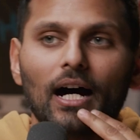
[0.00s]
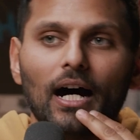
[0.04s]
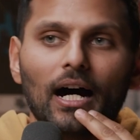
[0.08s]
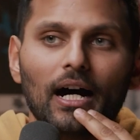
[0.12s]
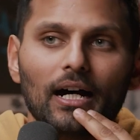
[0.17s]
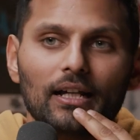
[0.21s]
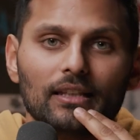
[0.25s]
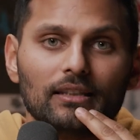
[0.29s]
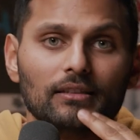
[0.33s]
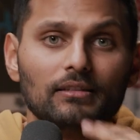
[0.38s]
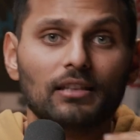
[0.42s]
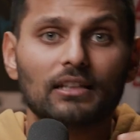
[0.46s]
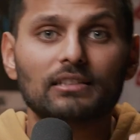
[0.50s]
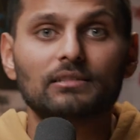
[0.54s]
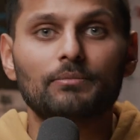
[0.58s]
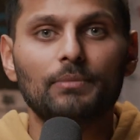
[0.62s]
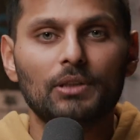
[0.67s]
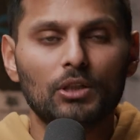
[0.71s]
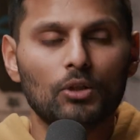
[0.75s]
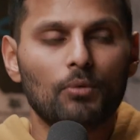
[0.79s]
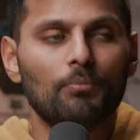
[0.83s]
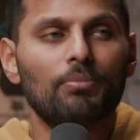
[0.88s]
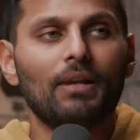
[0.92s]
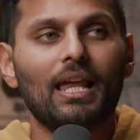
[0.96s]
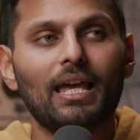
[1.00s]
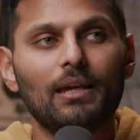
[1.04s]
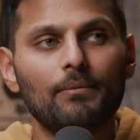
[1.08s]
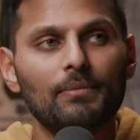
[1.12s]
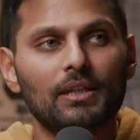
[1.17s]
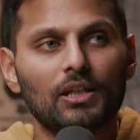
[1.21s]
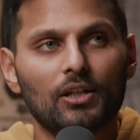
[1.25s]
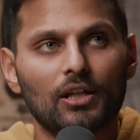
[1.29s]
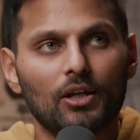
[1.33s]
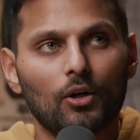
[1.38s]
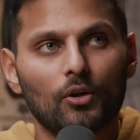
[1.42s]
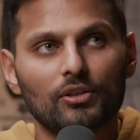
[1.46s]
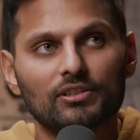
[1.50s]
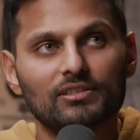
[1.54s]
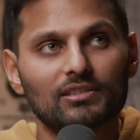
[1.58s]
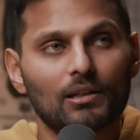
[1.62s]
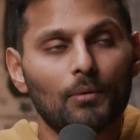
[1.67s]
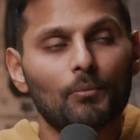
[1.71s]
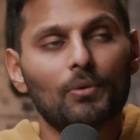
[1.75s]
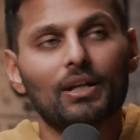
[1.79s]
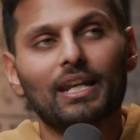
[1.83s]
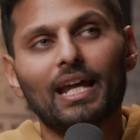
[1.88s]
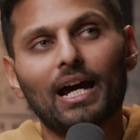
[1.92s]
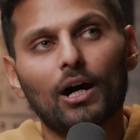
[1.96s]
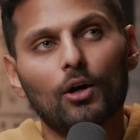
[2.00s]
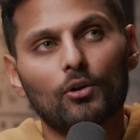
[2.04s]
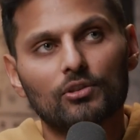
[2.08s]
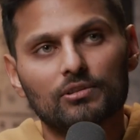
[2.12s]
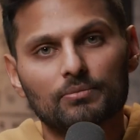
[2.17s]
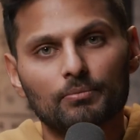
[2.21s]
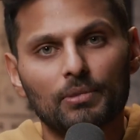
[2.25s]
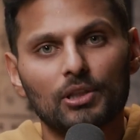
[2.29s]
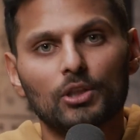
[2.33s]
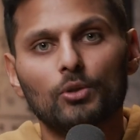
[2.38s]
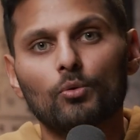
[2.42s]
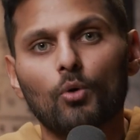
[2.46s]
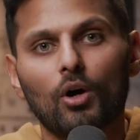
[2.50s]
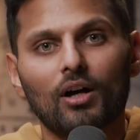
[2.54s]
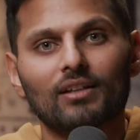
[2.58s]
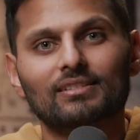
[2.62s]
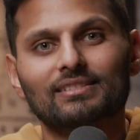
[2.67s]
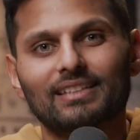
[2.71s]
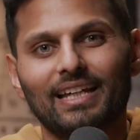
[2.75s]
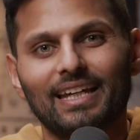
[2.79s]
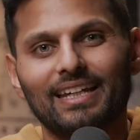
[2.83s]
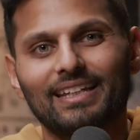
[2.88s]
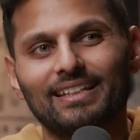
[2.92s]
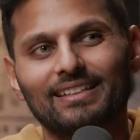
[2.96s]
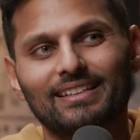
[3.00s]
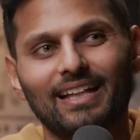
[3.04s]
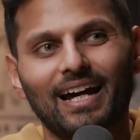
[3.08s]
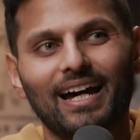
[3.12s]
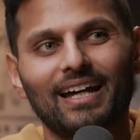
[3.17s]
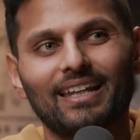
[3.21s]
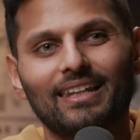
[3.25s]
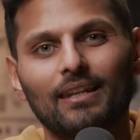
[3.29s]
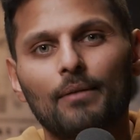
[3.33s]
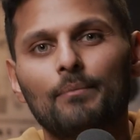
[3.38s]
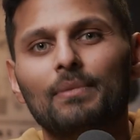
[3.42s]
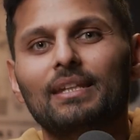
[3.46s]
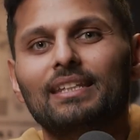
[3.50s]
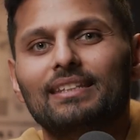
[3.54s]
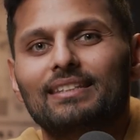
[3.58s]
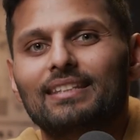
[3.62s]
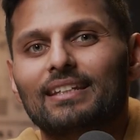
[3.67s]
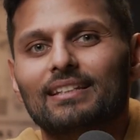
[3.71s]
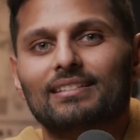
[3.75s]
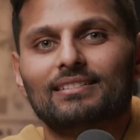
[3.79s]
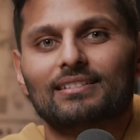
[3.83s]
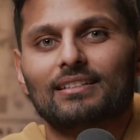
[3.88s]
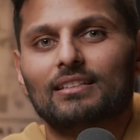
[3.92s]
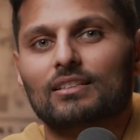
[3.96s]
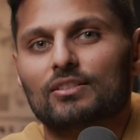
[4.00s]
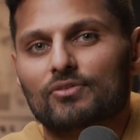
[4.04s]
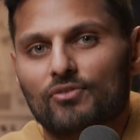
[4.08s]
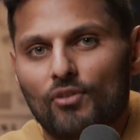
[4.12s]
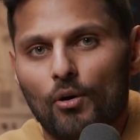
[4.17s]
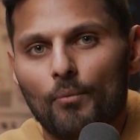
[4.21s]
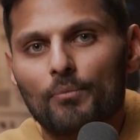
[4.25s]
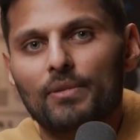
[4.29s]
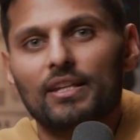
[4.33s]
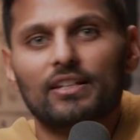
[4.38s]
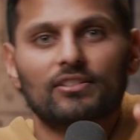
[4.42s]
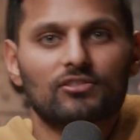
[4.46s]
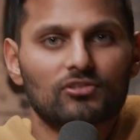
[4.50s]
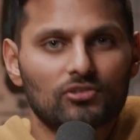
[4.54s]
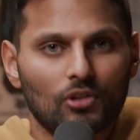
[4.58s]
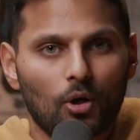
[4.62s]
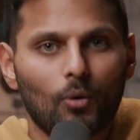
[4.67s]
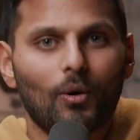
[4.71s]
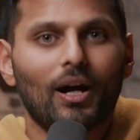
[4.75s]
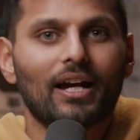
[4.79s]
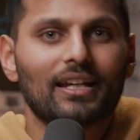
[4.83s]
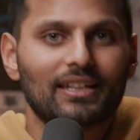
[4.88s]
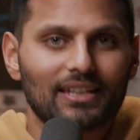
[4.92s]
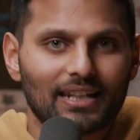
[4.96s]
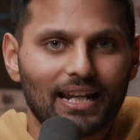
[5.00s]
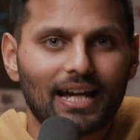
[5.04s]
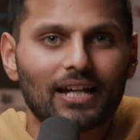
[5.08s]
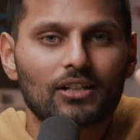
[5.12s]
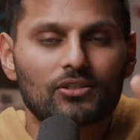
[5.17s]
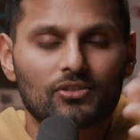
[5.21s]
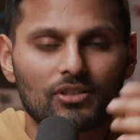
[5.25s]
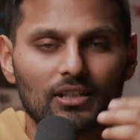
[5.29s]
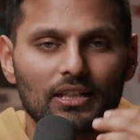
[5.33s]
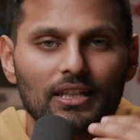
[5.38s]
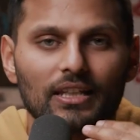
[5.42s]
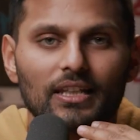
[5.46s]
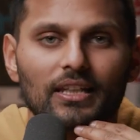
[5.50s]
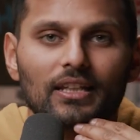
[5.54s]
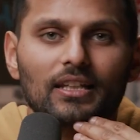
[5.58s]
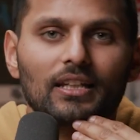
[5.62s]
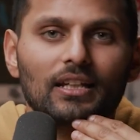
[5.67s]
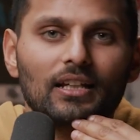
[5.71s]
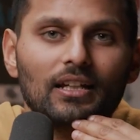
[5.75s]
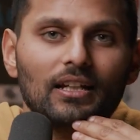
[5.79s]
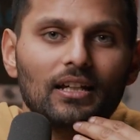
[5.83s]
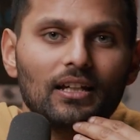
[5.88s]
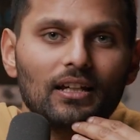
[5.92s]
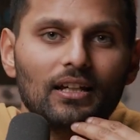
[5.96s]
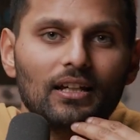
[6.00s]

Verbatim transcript: uh, doesn't mean you're blaming it on someone else, but you are saying that let me distance from this so I can actually,